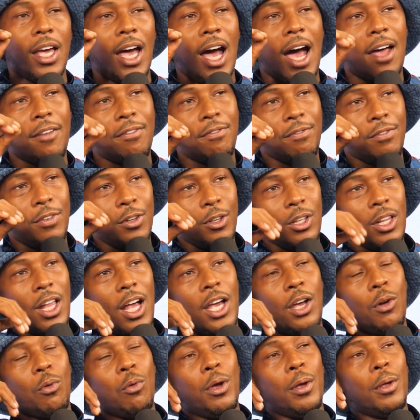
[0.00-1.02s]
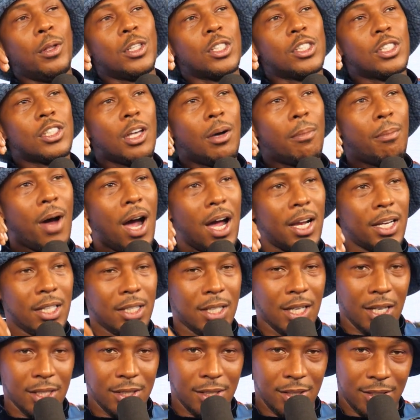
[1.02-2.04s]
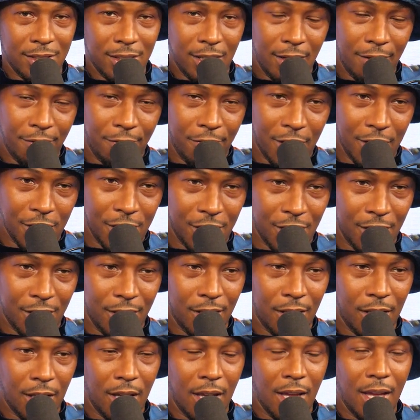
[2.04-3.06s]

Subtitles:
I feel like when somebody doesn't see a vision,